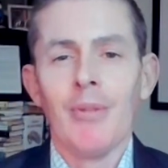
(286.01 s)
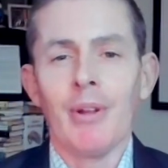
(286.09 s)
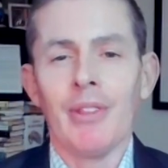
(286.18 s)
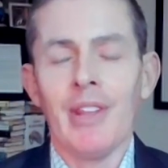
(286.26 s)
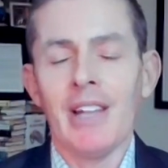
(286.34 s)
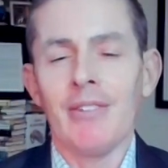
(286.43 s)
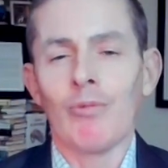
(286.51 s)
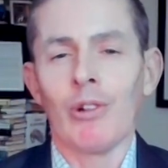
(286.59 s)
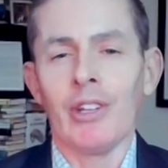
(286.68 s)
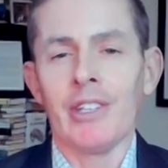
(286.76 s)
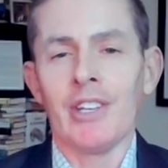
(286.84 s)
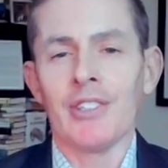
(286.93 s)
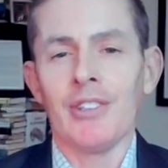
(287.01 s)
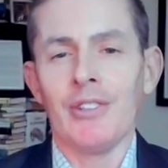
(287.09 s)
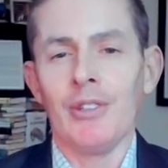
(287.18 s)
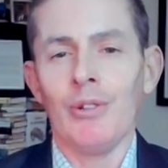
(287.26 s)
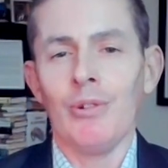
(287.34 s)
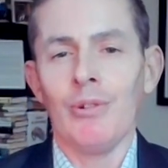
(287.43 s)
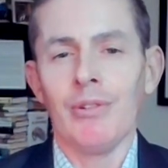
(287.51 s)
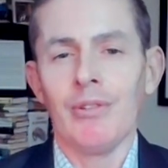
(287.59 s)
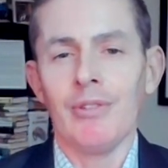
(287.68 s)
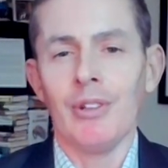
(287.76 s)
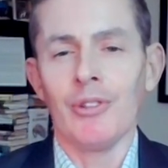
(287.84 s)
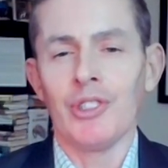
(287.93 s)
But that really doesn't do
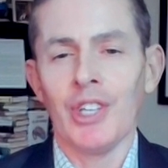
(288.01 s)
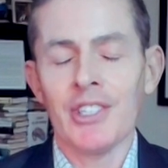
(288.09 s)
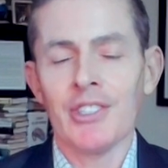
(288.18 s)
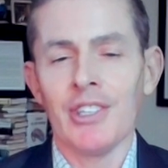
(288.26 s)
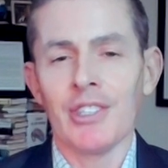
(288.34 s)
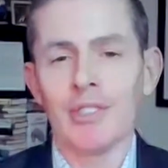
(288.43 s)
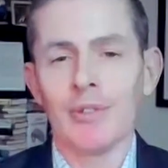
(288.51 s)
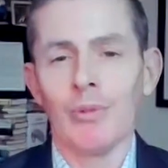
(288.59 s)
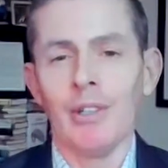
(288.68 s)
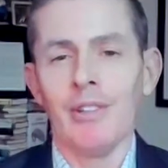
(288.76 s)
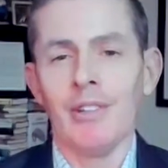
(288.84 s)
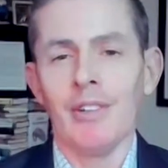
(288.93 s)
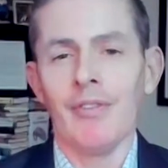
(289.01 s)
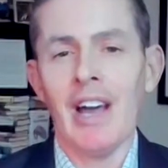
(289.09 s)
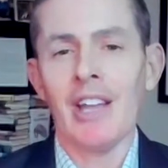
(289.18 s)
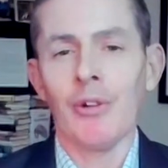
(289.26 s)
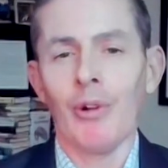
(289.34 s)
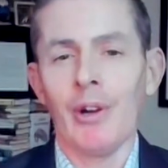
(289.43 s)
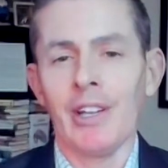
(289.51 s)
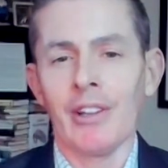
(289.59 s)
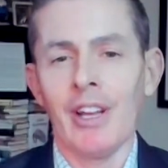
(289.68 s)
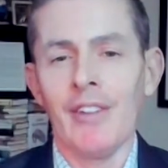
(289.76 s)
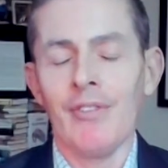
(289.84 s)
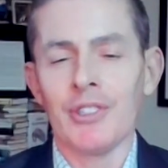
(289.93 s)
justice when evaluating
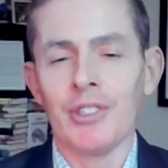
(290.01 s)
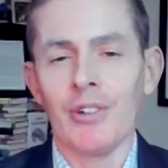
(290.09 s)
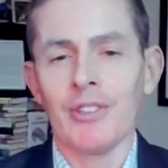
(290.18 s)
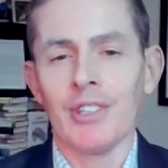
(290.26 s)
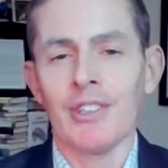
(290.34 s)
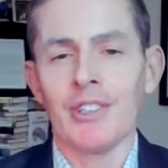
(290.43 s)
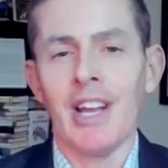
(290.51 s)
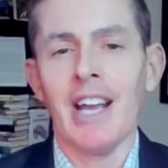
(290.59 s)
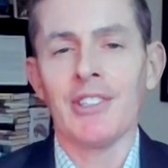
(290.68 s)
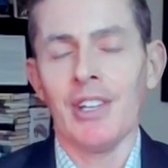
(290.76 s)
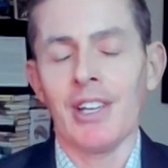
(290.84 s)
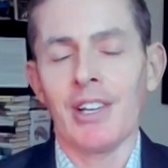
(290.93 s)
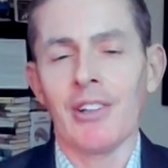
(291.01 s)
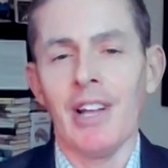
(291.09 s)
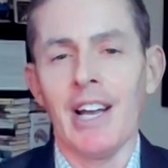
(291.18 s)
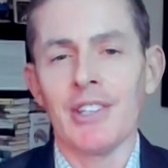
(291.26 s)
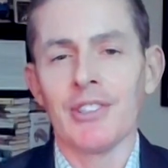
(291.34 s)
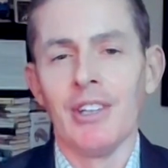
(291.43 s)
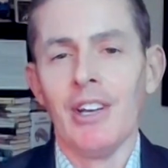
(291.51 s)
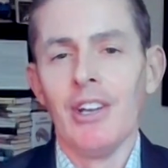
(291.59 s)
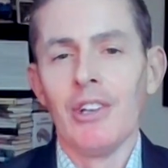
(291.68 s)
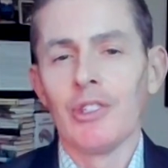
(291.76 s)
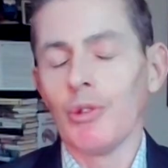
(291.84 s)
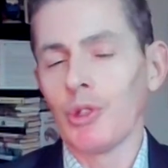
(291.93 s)
life insurance as an asset class.
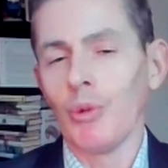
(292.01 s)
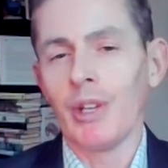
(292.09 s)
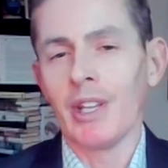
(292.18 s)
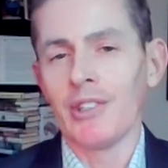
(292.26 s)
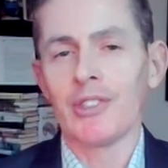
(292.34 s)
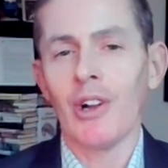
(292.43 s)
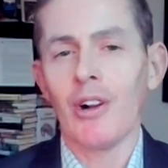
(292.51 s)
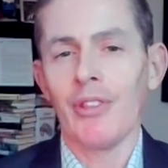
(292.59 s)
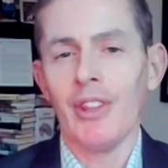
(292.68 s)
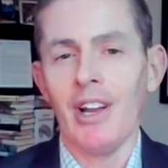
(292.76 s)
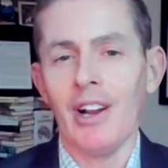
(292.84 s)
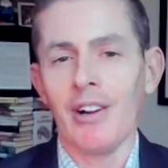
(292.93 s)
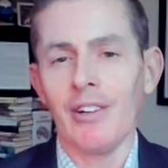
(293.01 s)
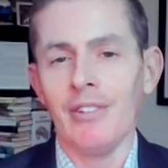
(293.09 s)
So we can start there.